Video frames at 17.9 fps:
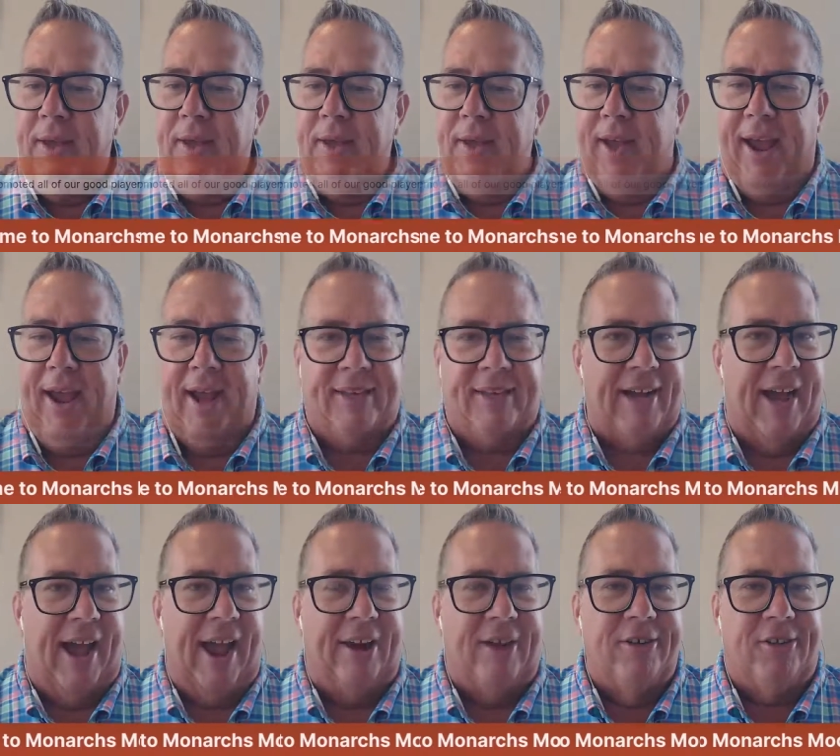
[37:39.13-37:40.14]
Yeah,
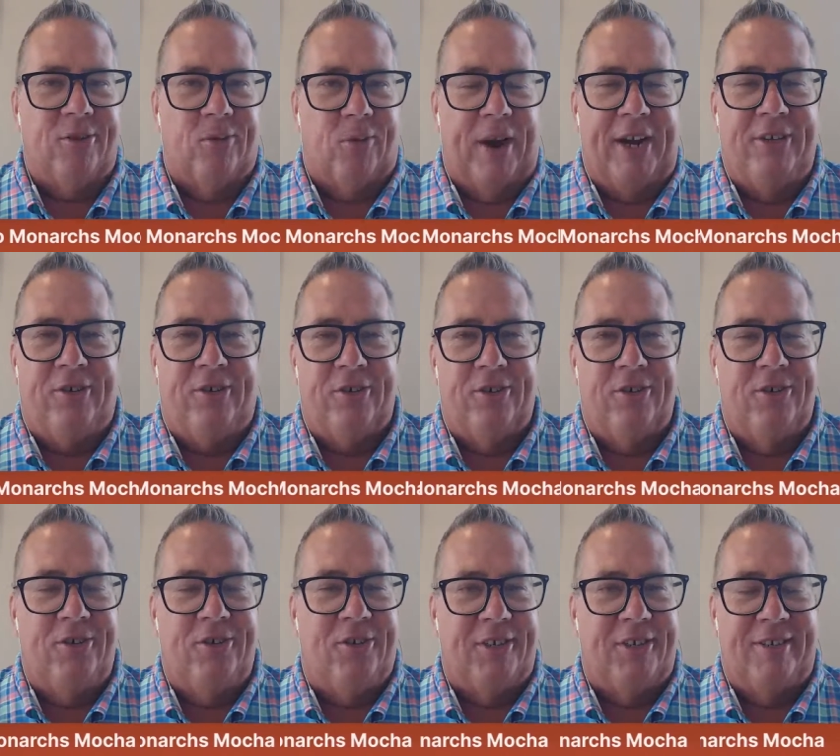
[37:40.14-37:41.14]
Tigers and
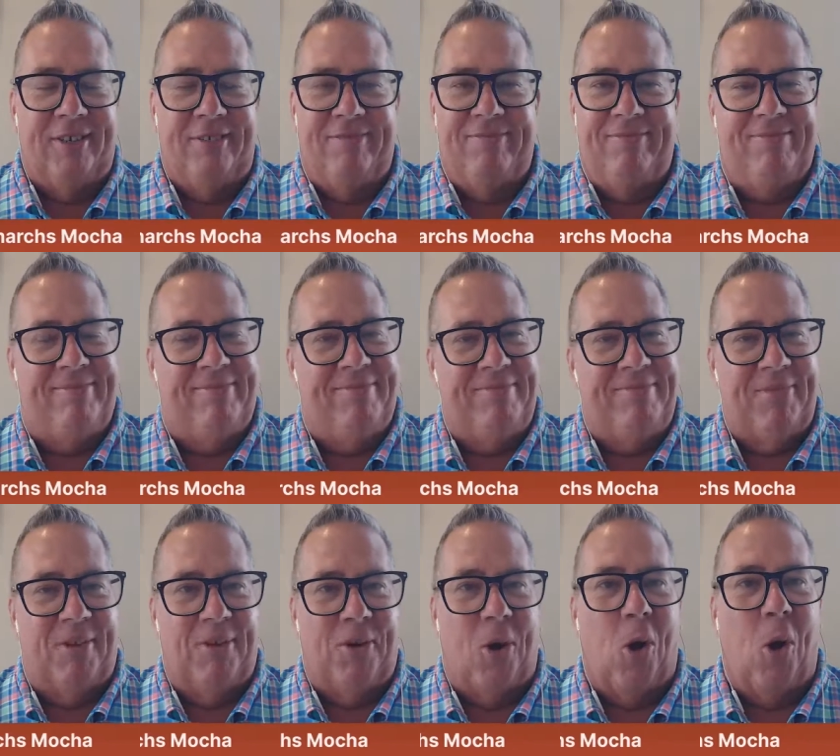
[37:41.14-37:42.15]
Rangers and
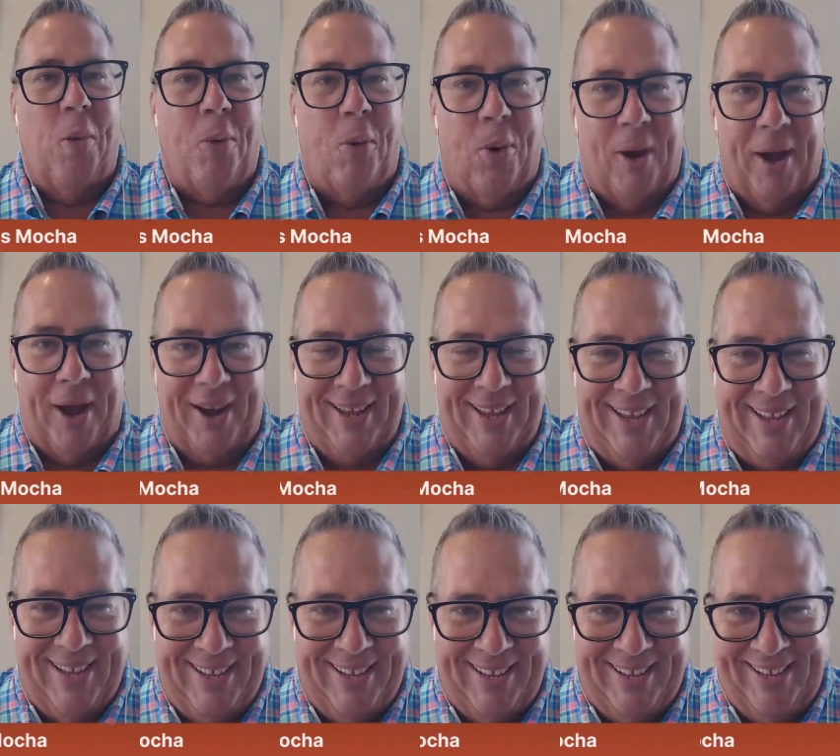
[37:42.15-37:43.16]
oh boy.
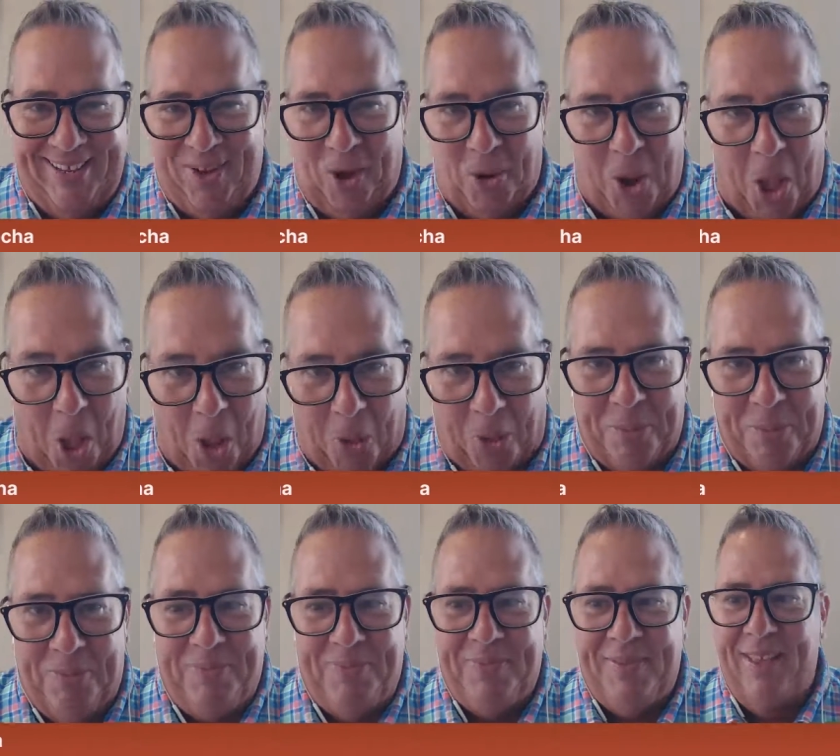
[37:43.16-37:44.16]
Oh no.
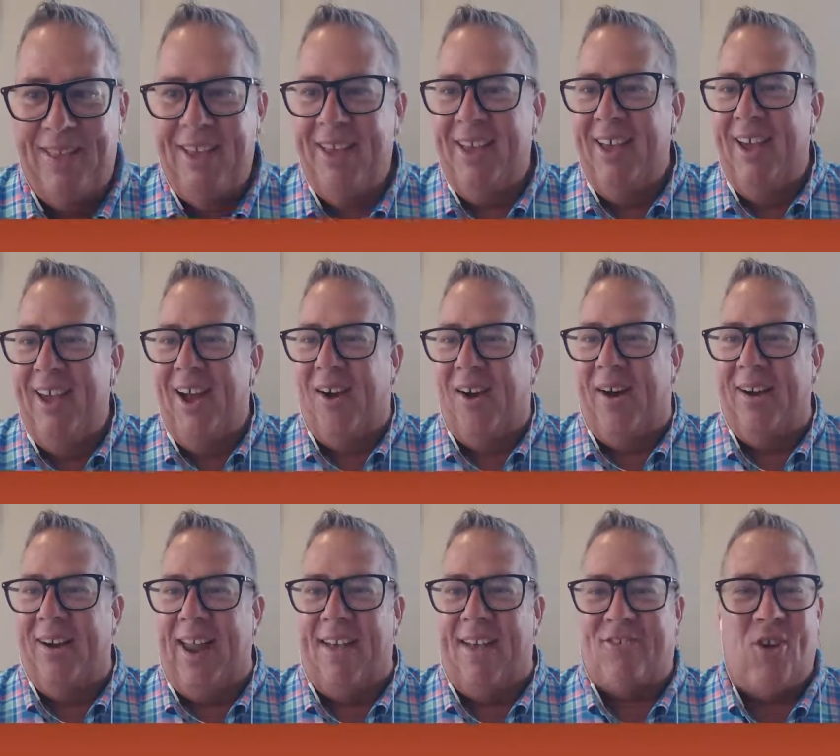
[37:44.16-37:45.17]
All right,
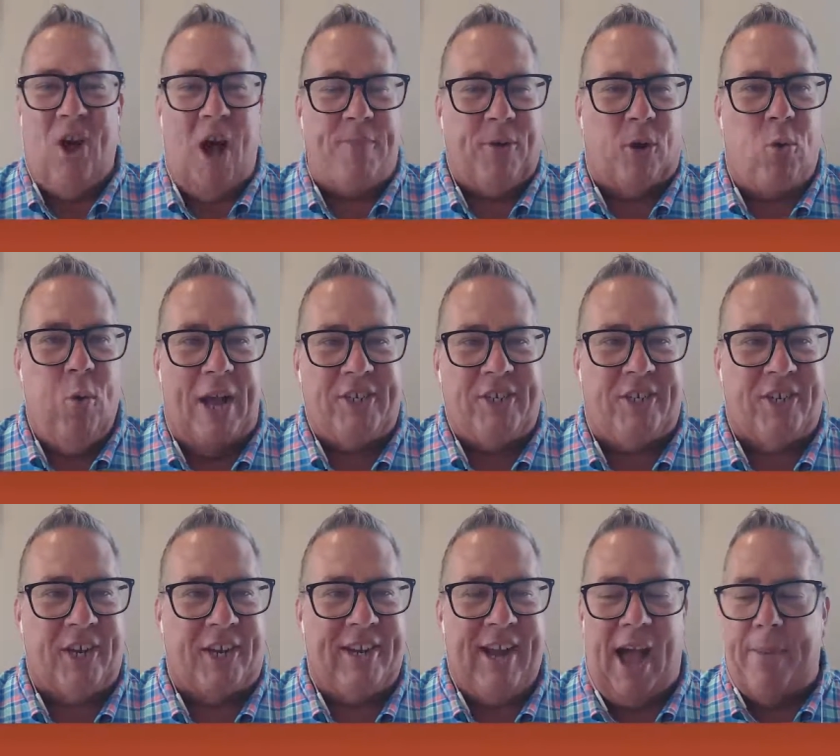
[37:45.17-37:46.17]
last call for questions
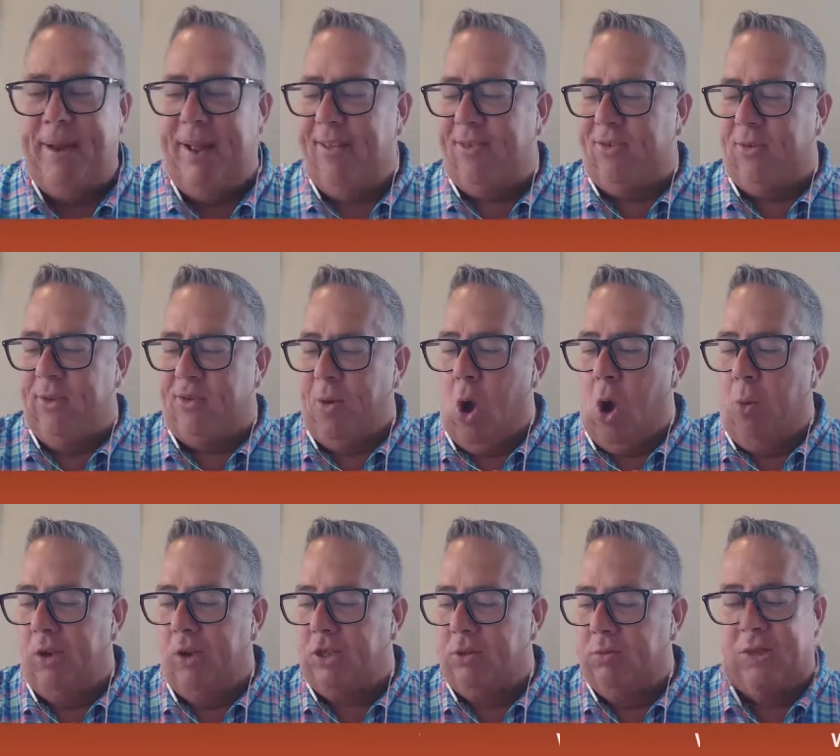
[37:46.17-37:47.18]
and comments. It's
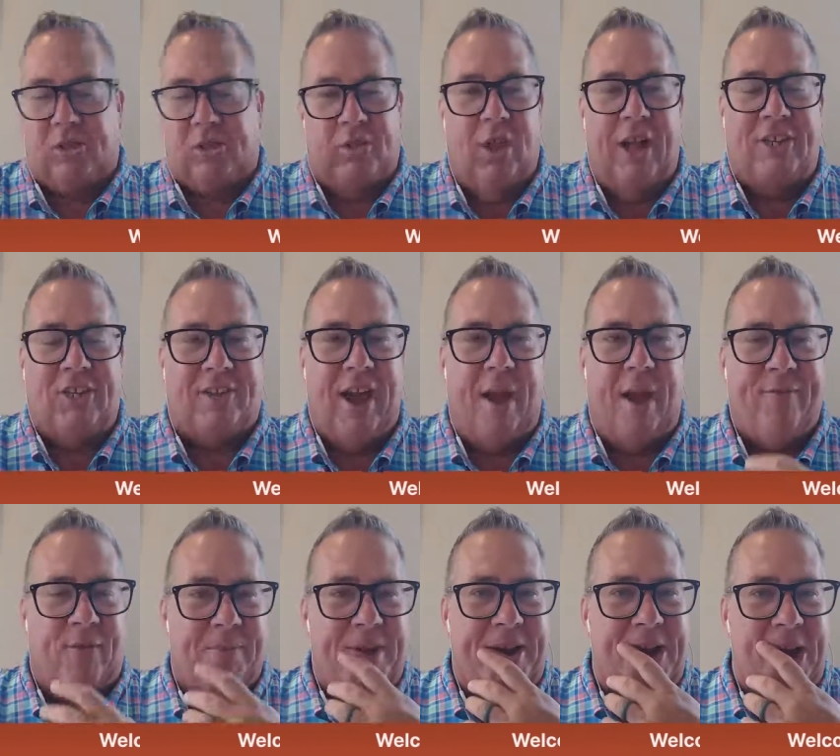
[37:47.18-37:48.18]
lunchtime
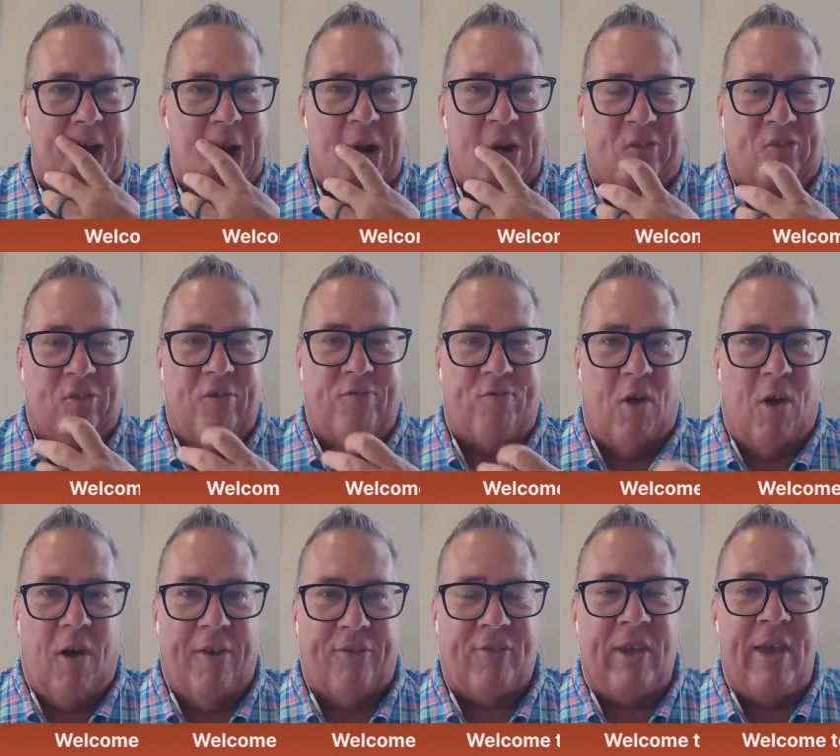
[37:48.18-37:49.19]
for me here in Sioux
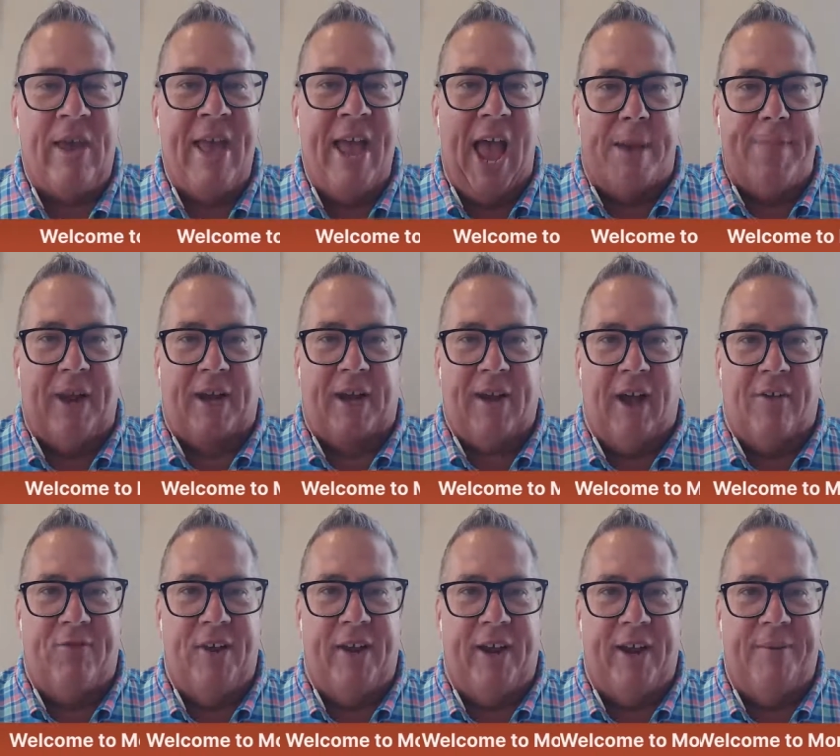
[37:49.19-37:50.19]
Falls. I'm at
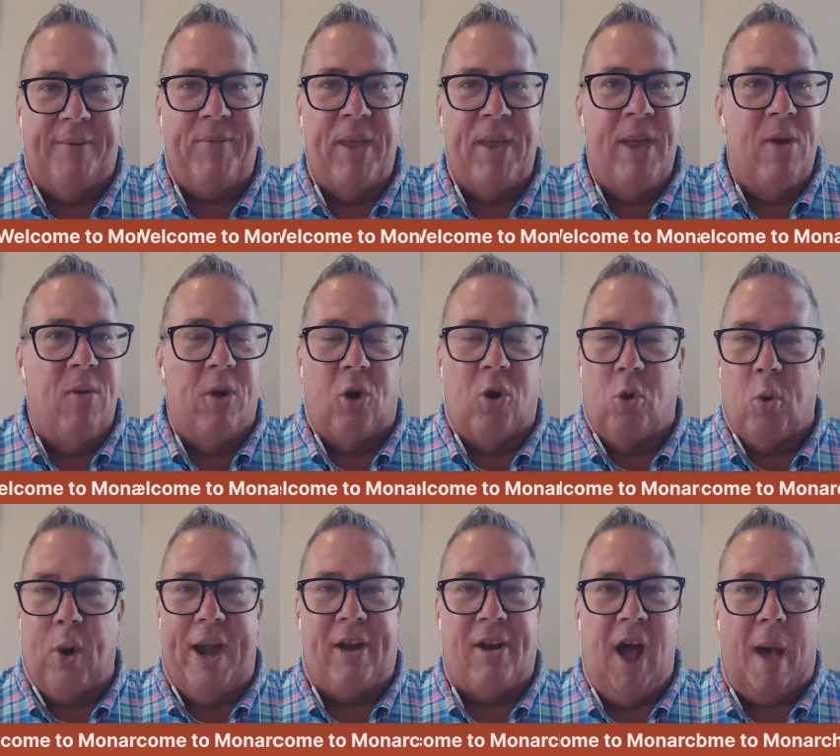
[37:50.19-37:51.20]
Coffea,
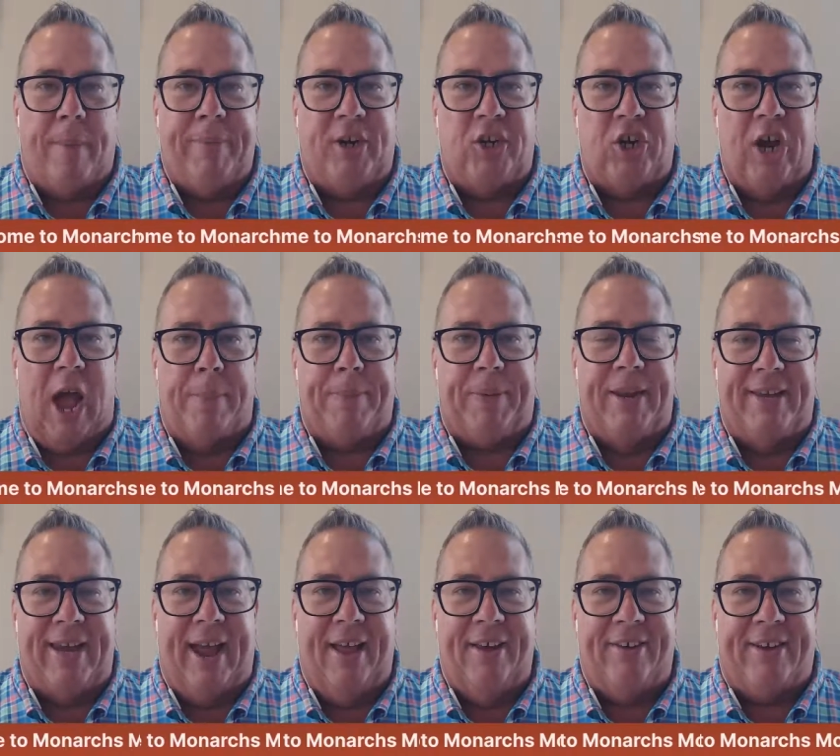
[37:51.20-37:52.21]
great coffee shop in
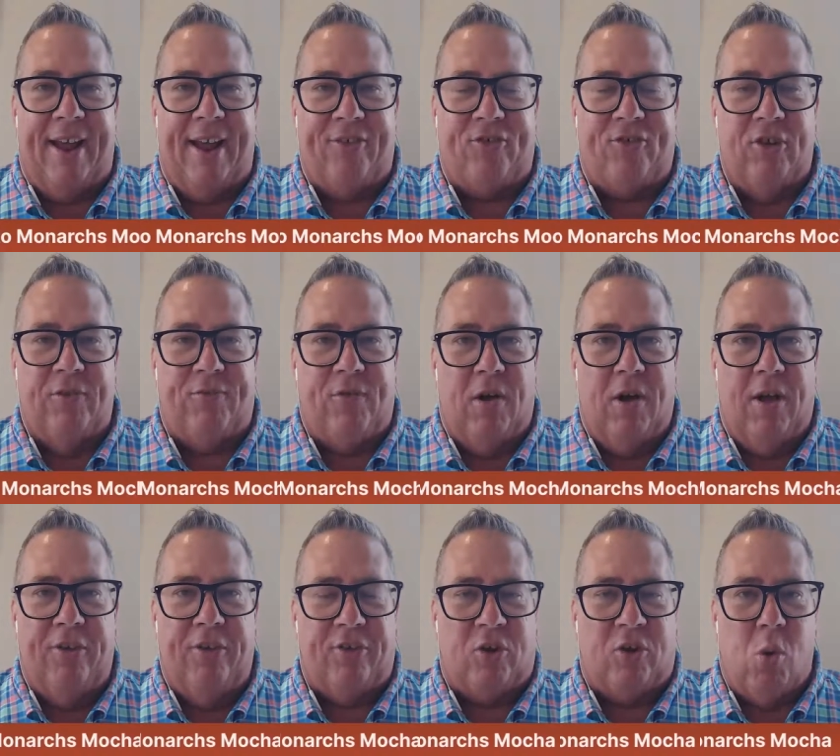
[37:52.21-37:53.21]
downtown Sioux
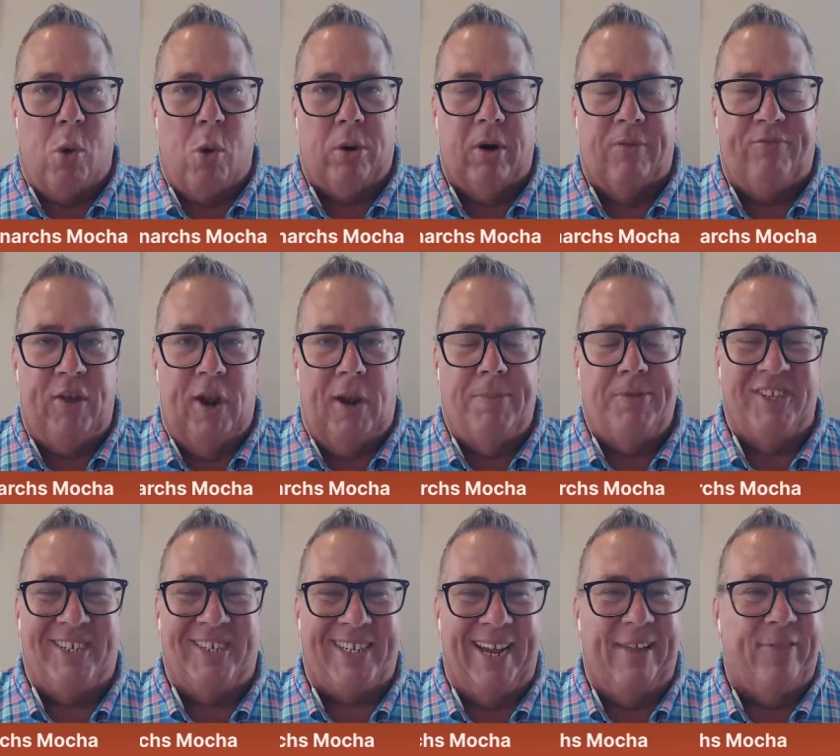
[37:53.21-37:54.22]
Falls, the corner of Phillips and
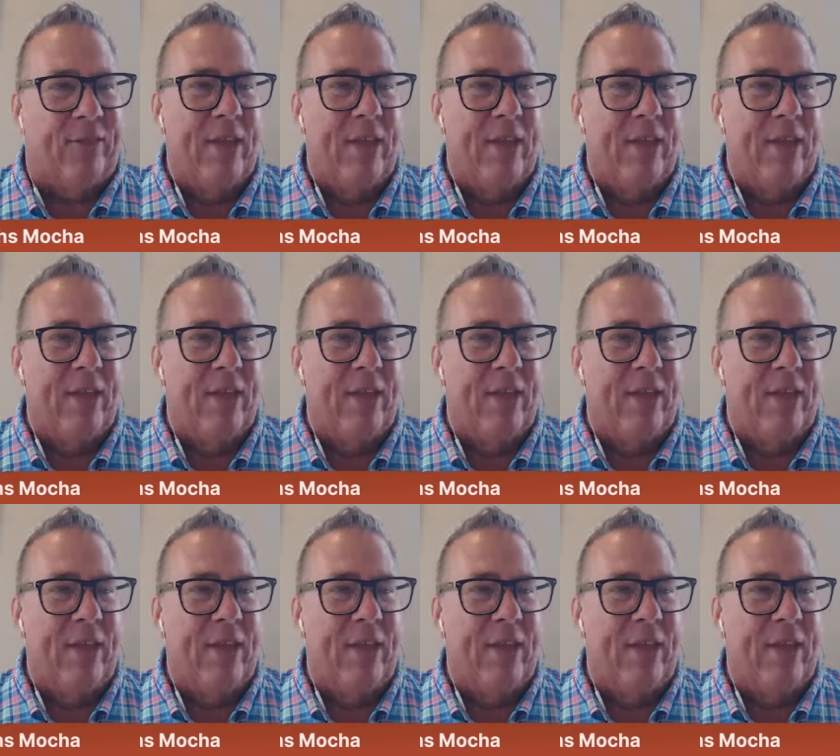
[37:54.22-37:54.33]
10th.